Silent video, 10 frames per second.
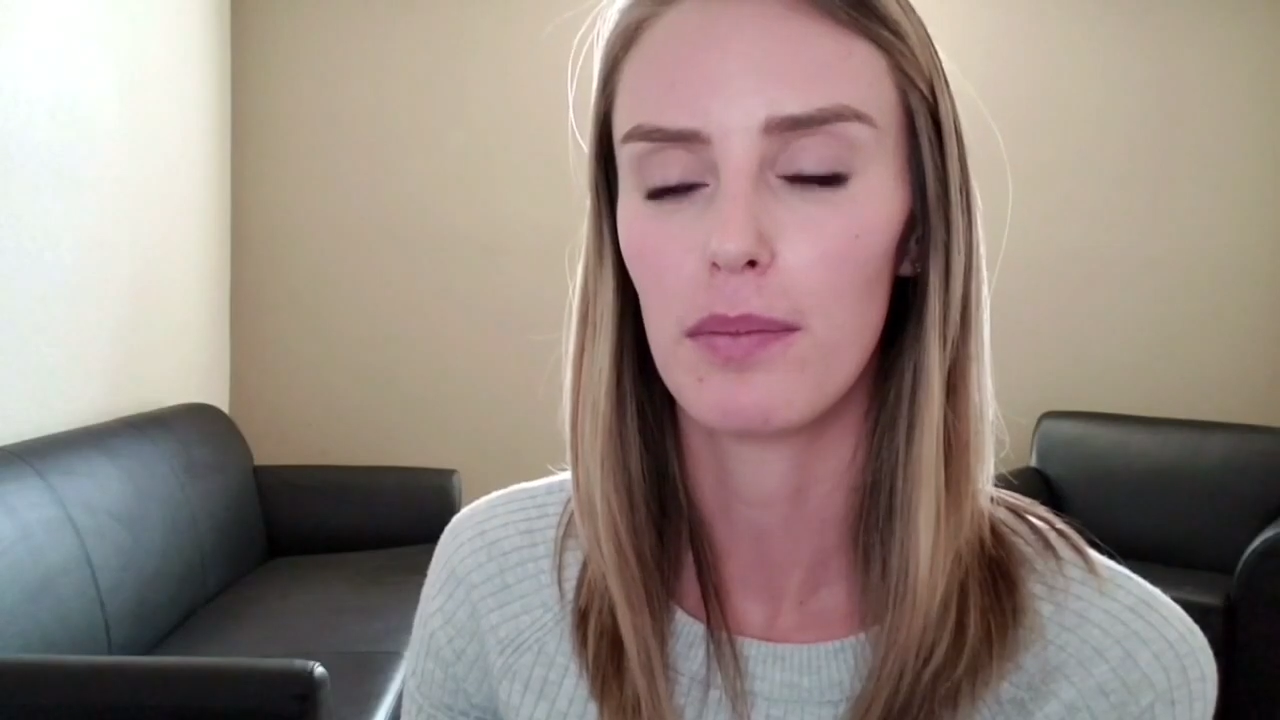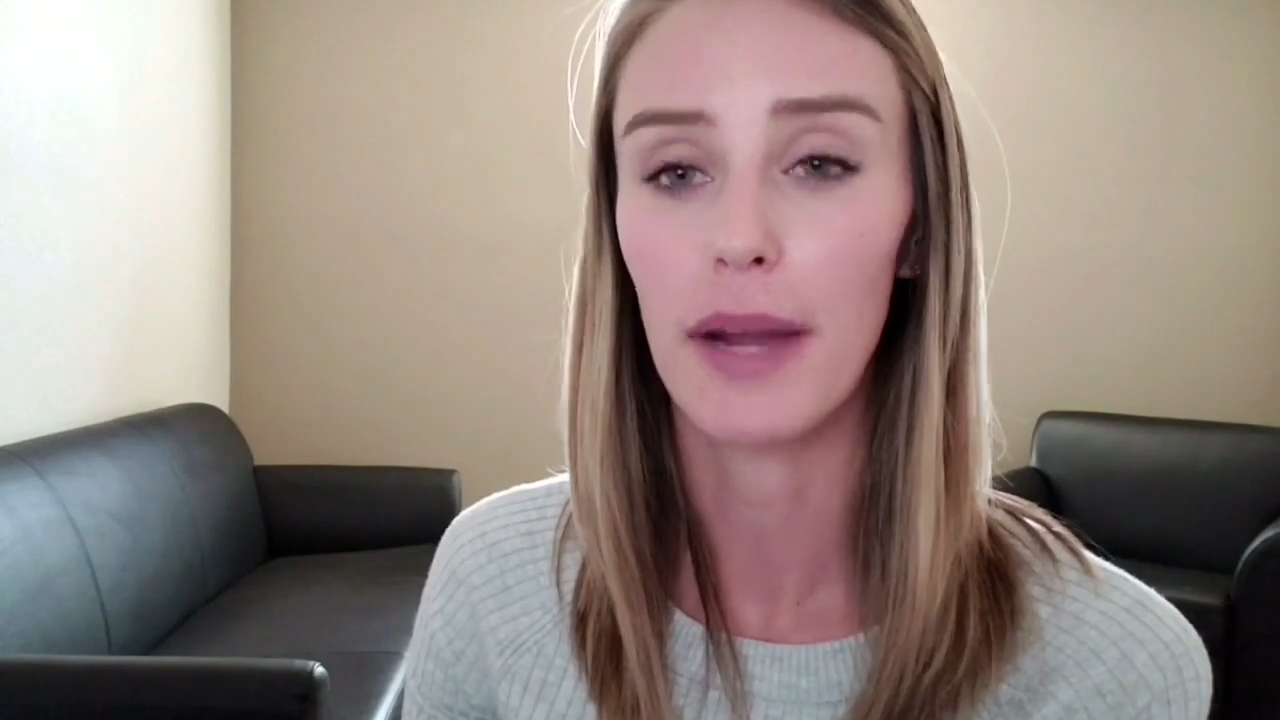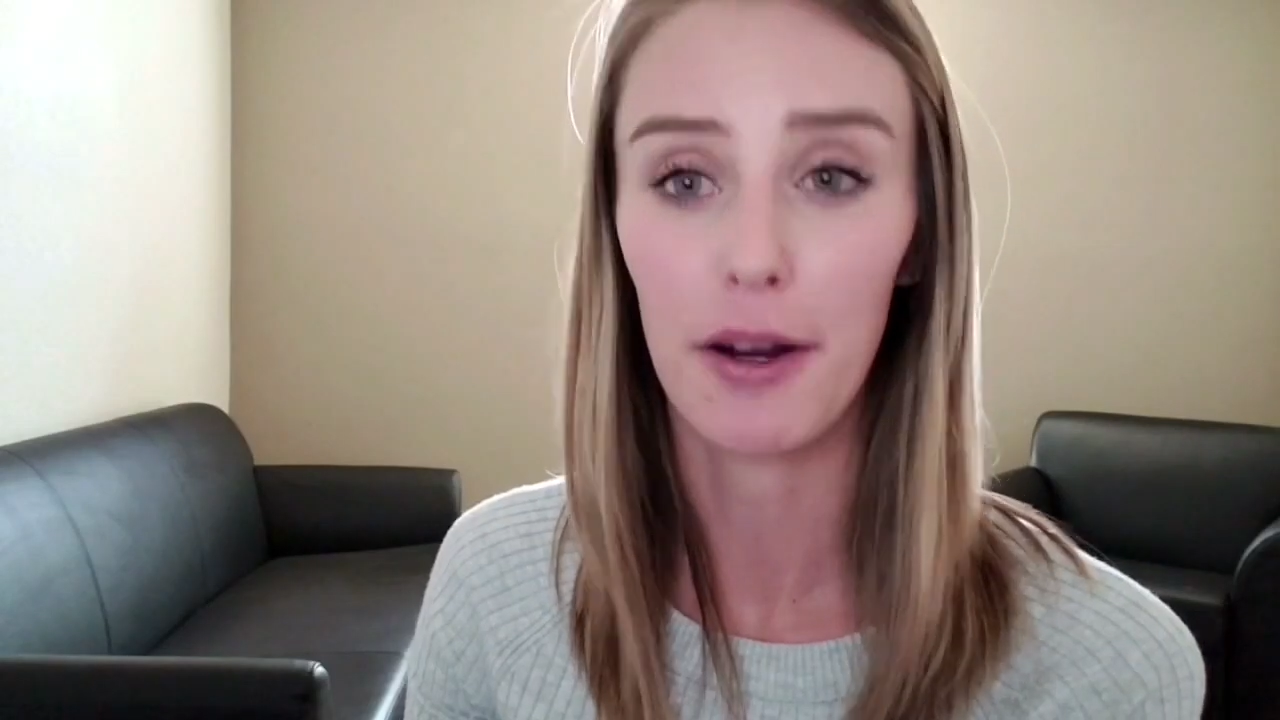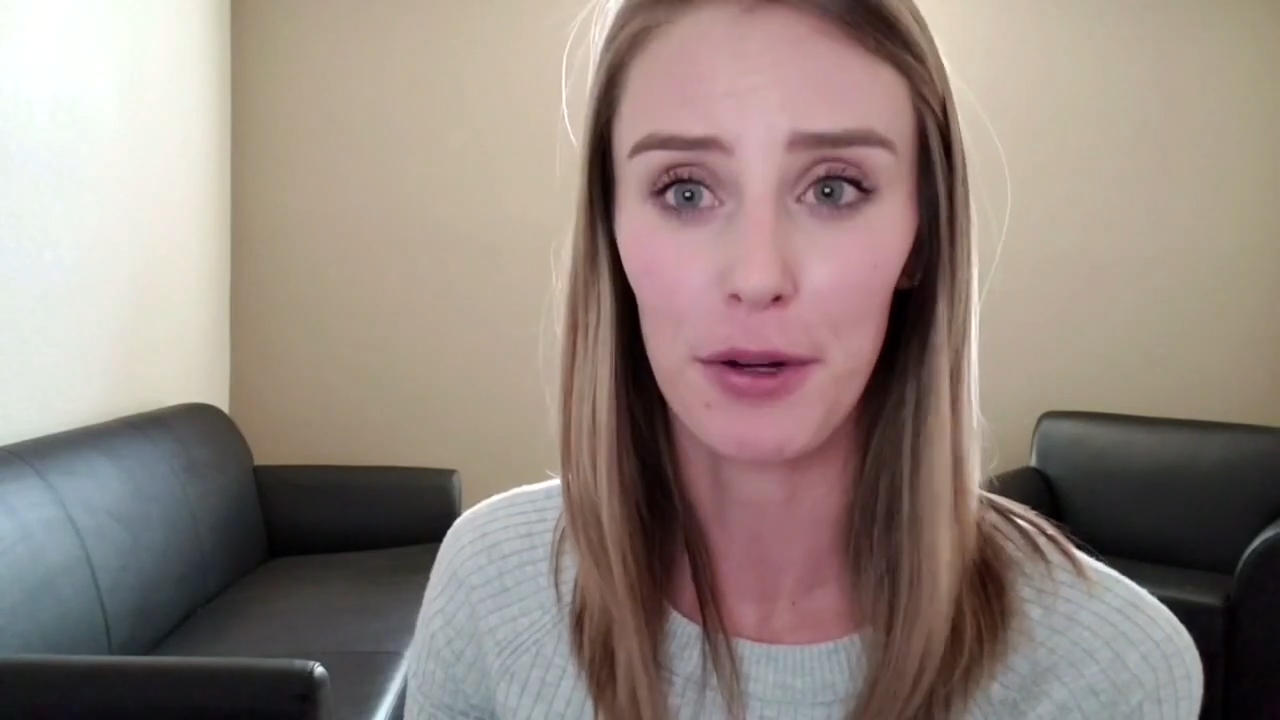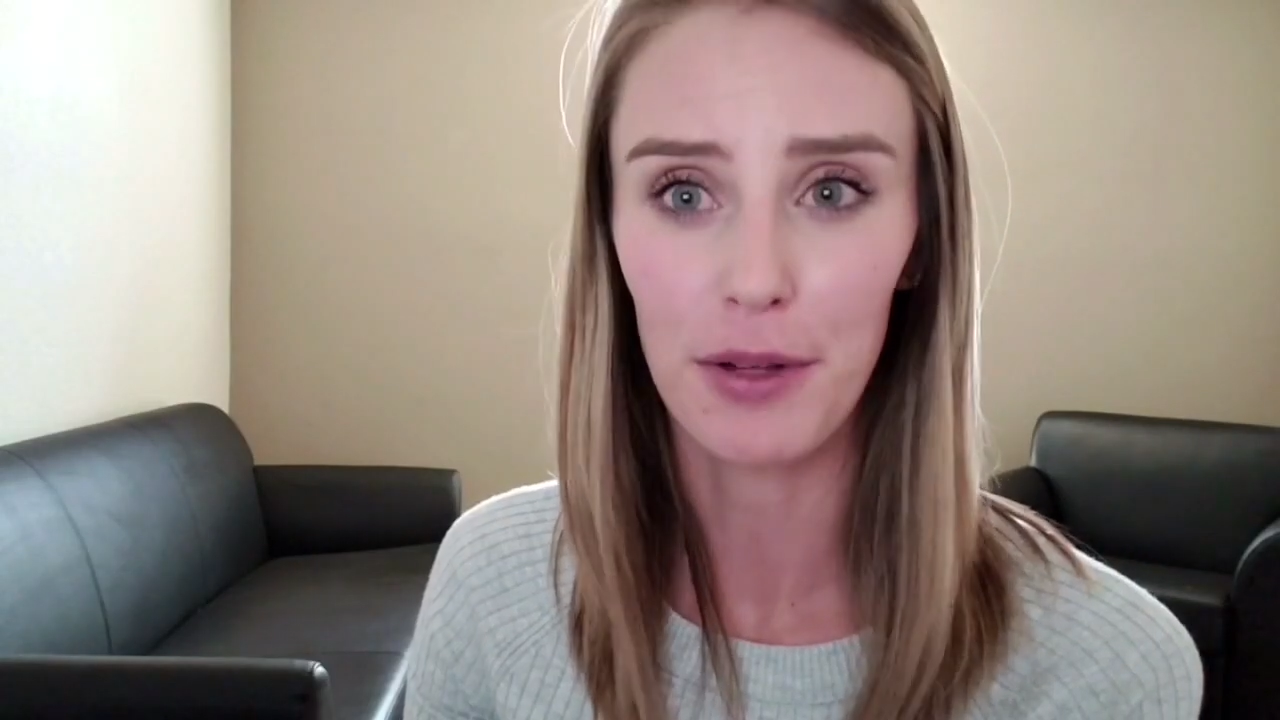
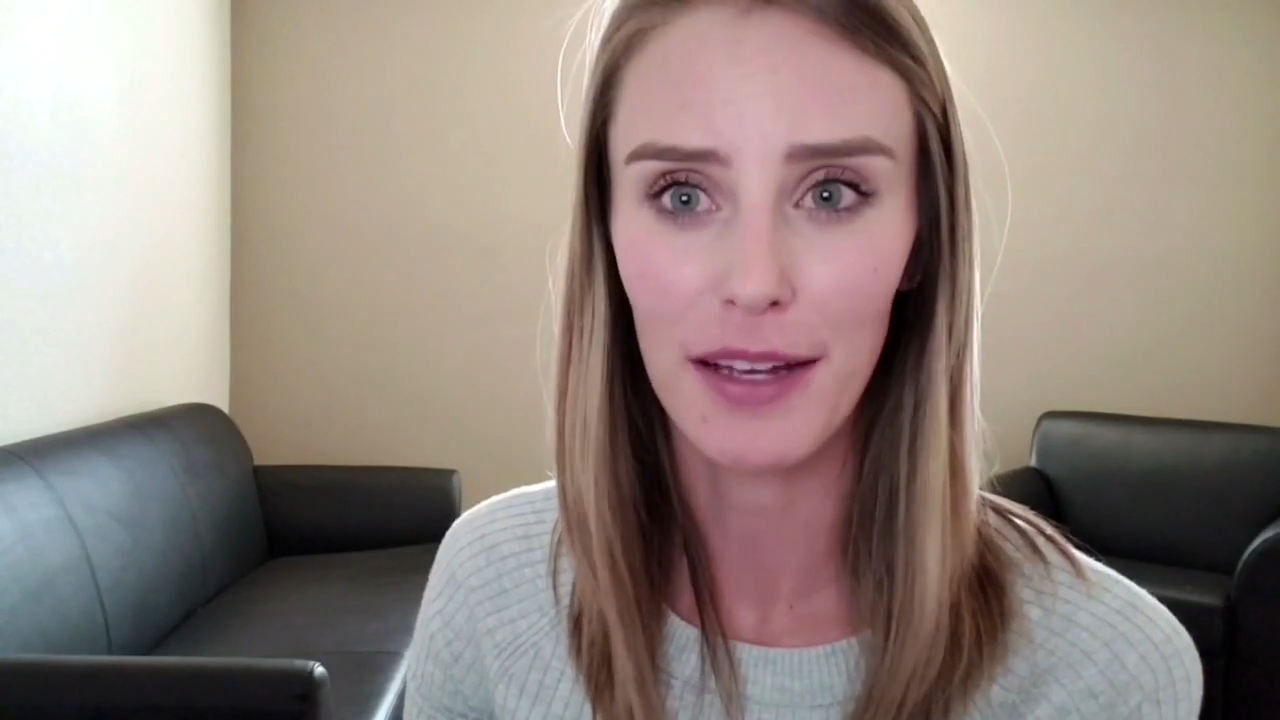micro